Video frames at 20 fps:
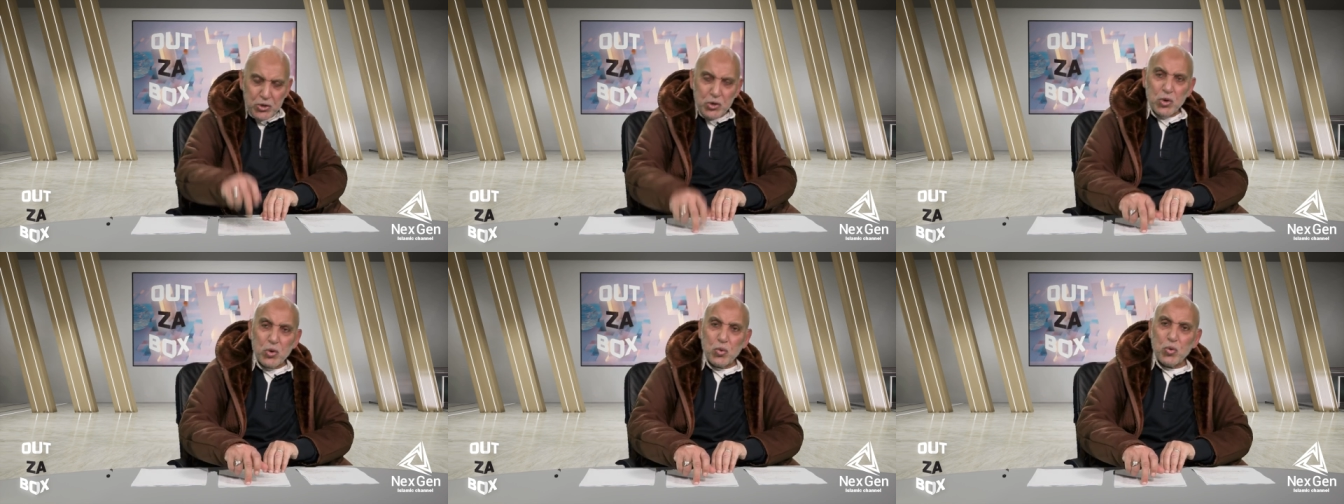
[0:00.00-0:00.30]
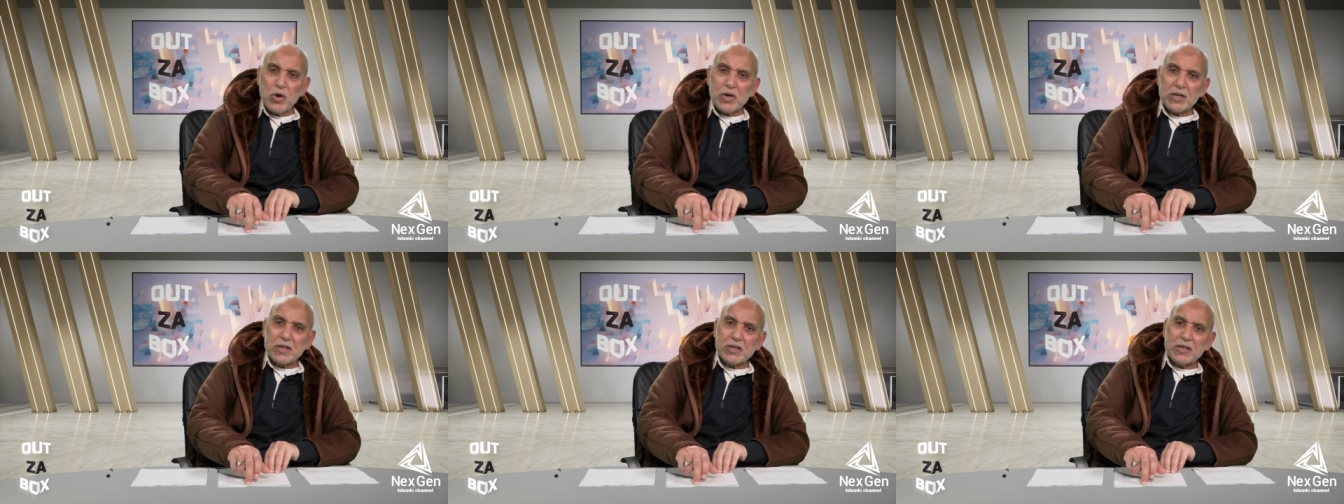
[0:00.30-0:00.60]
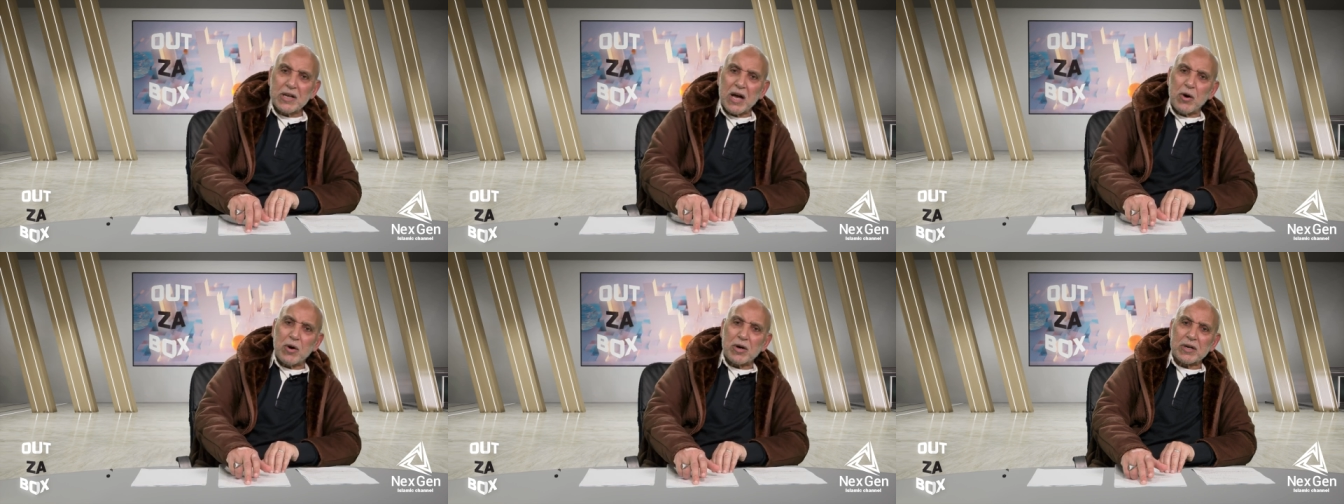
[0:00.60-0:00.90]
You
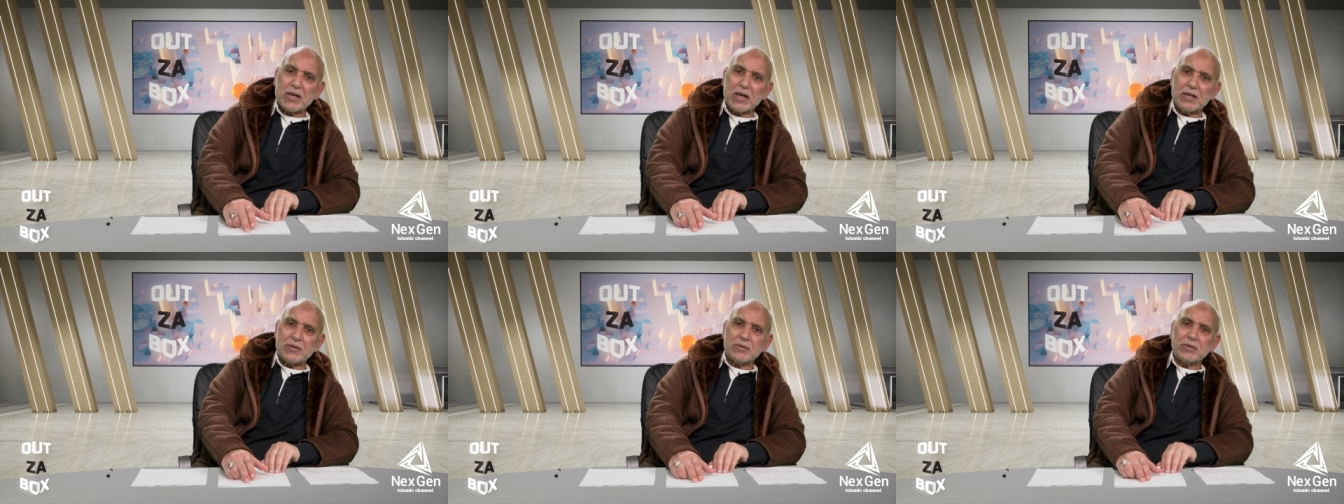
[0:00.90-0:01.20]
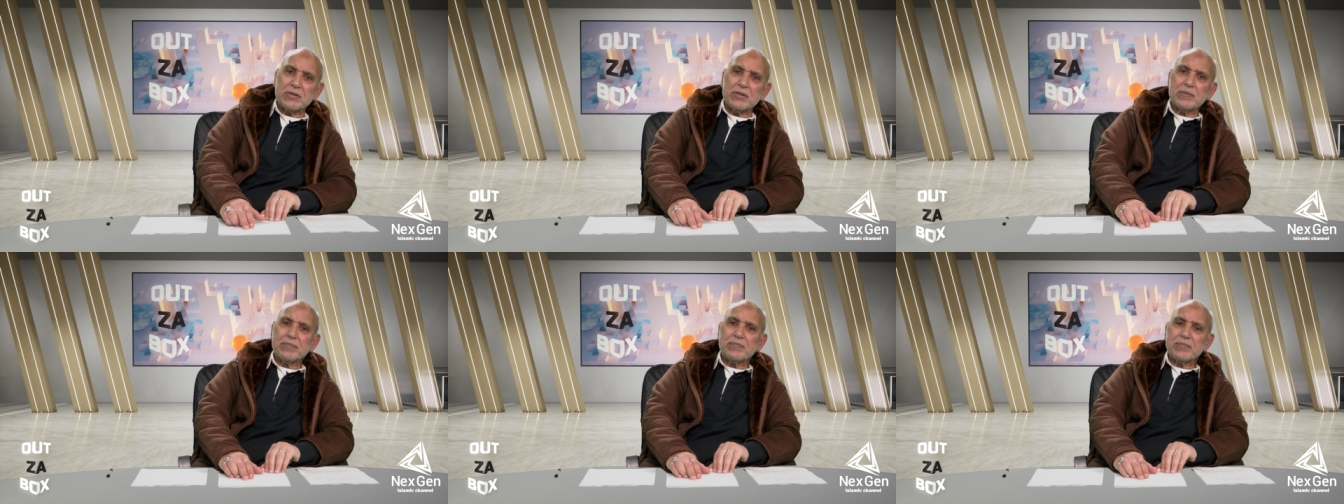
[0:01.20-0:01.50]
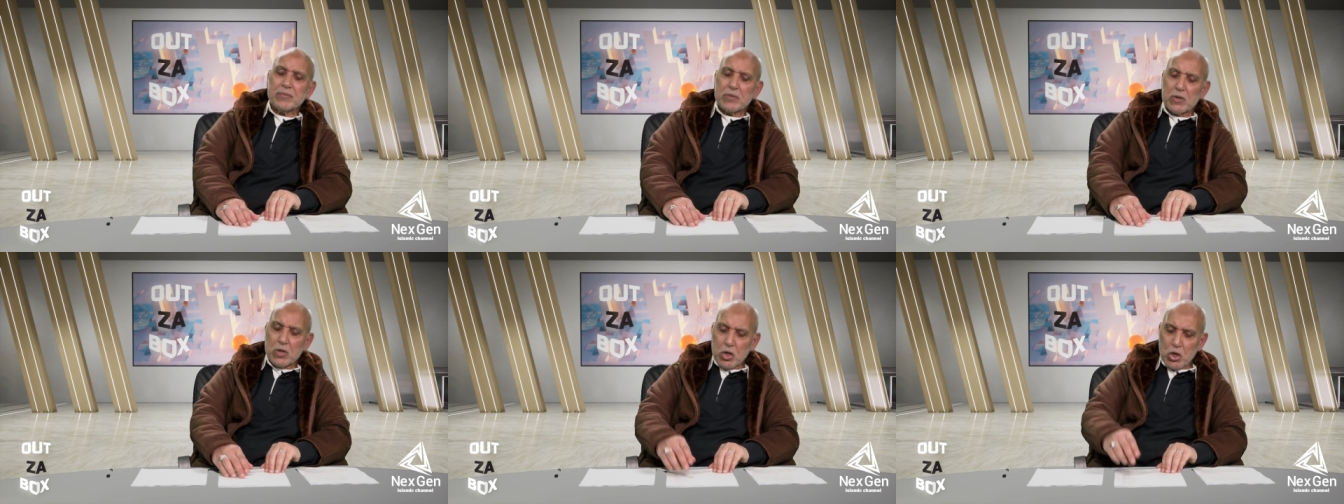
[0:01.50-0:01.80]
work in our country,
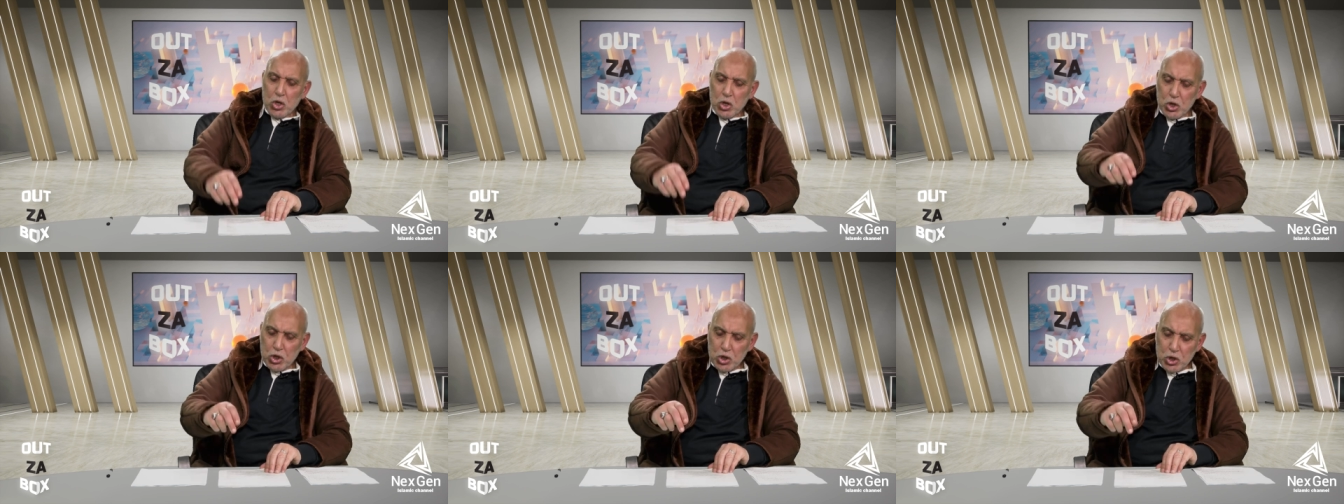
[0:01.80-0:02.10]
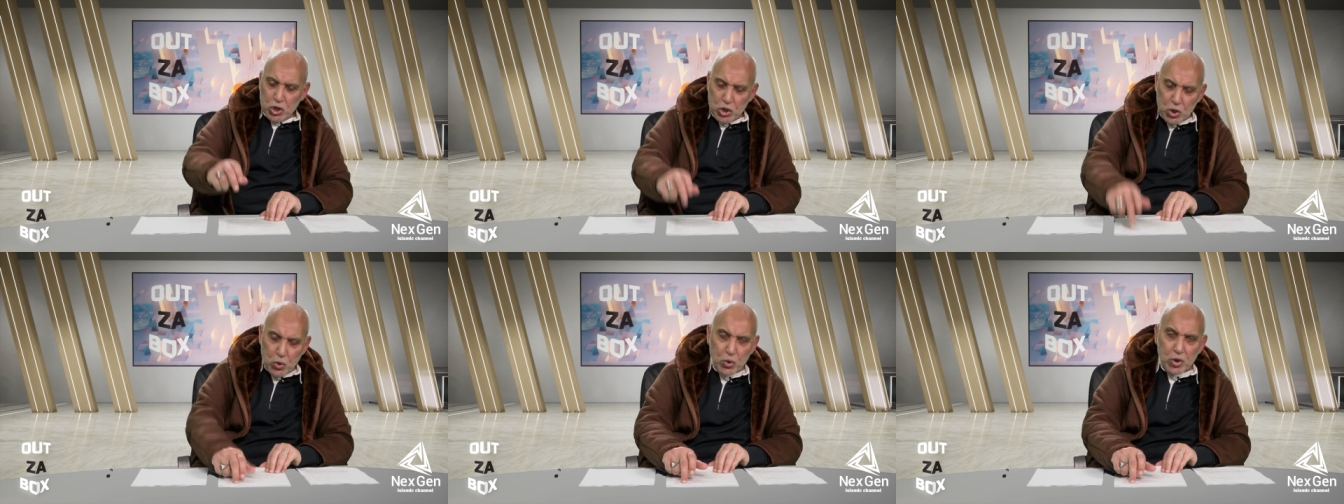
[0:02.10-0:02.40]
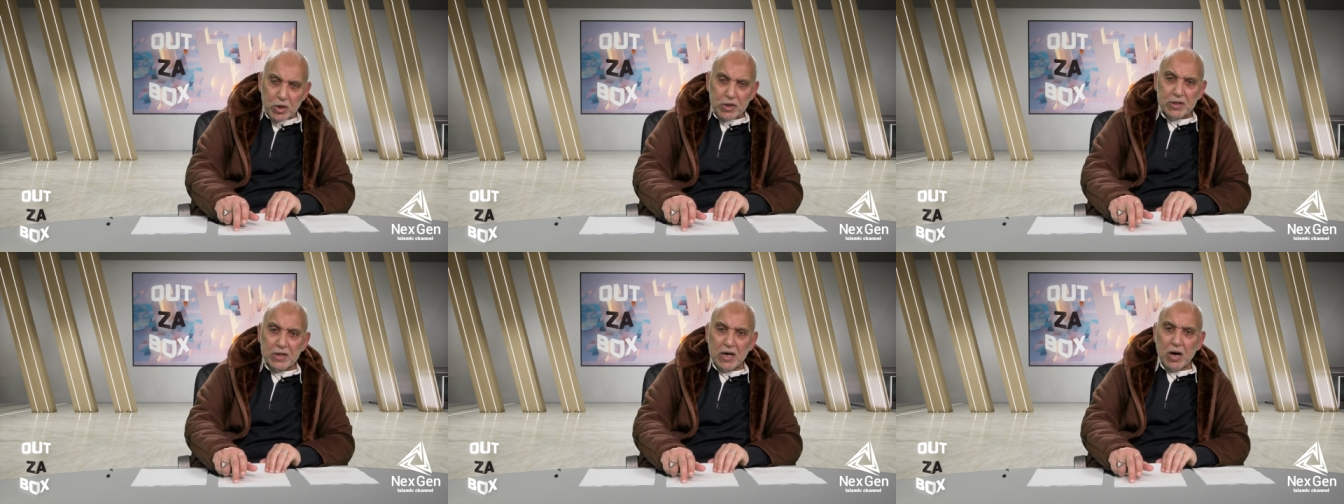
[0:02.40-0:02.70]

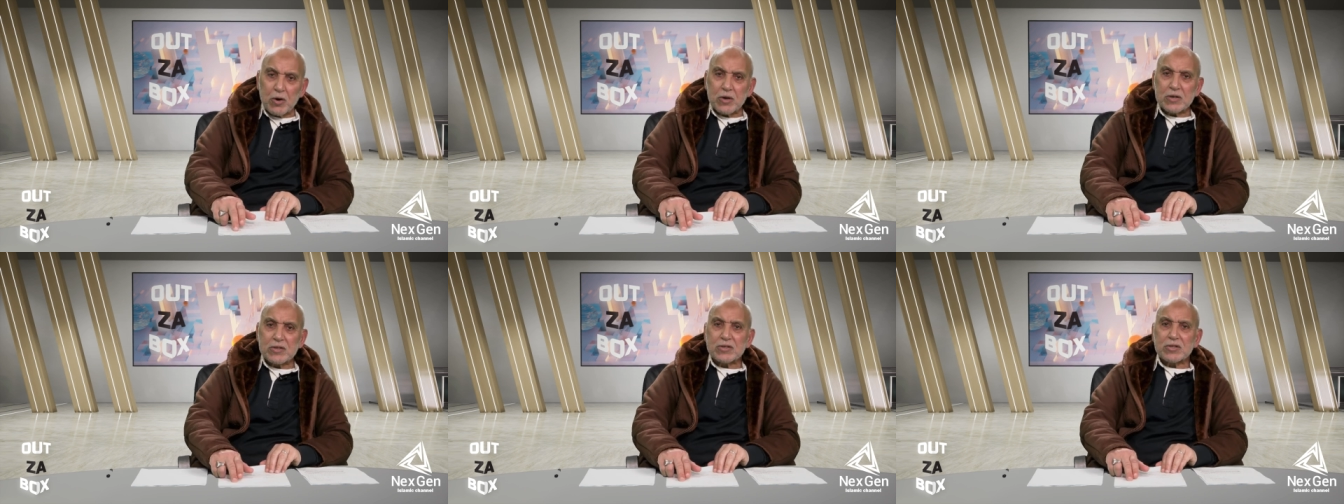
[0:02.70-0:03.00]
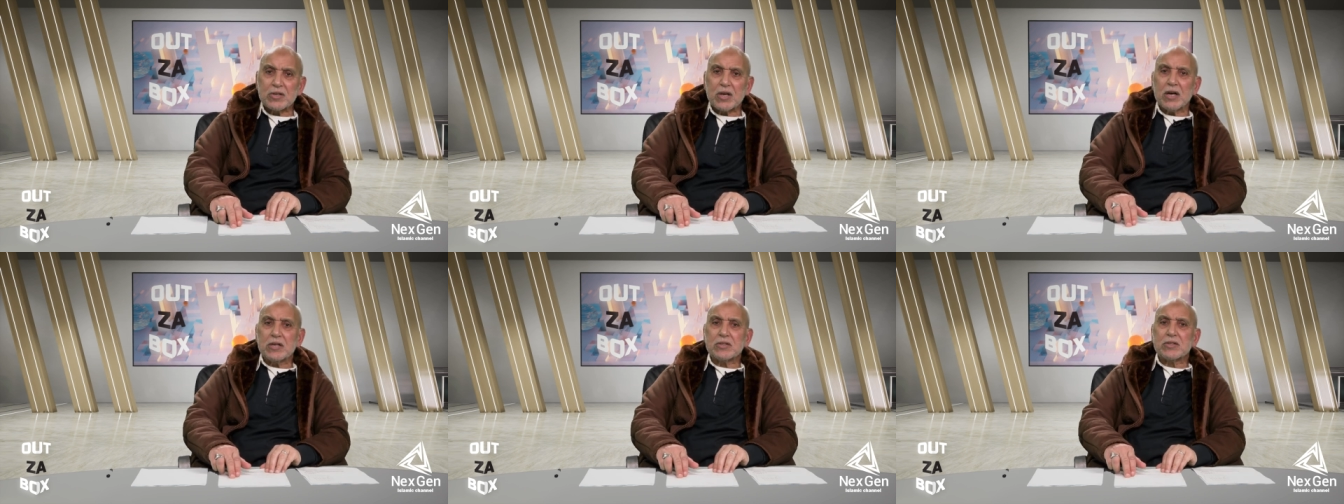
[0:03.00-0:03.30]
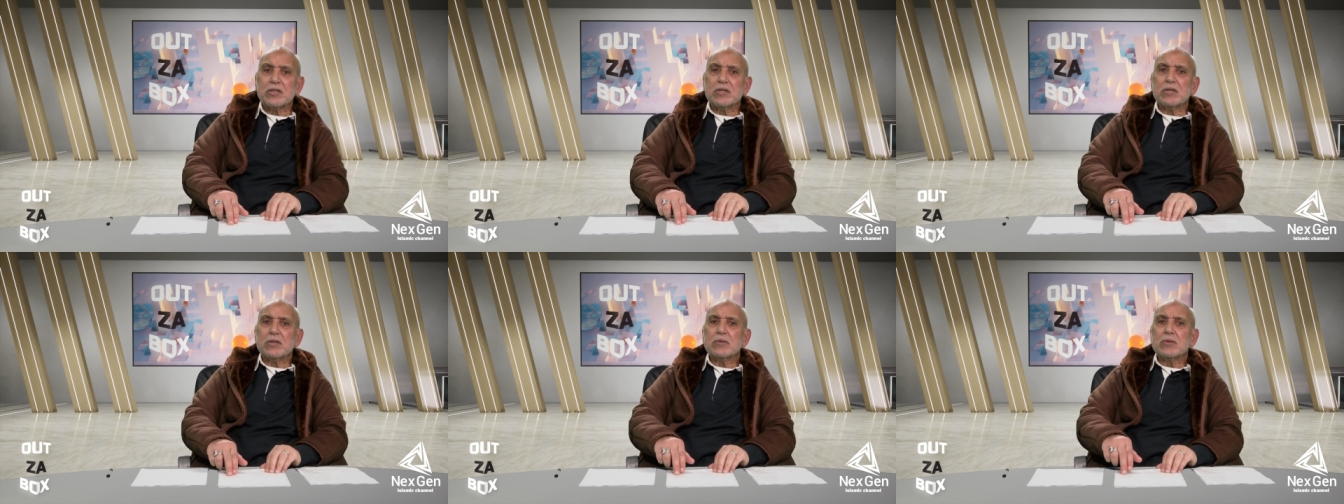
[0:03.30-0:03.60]
you work in our
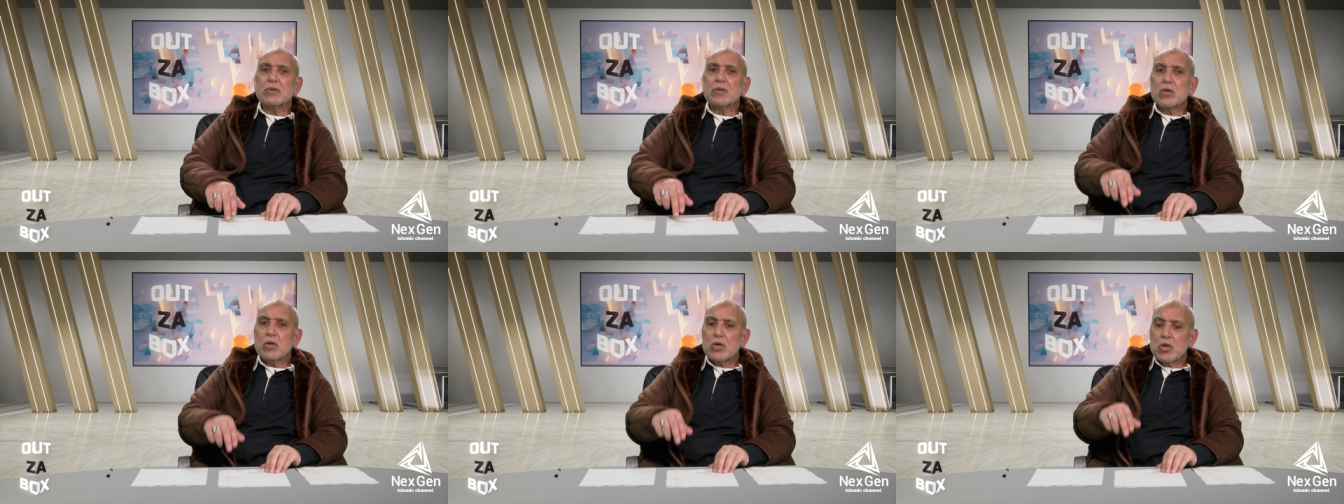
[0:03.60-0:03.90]
society,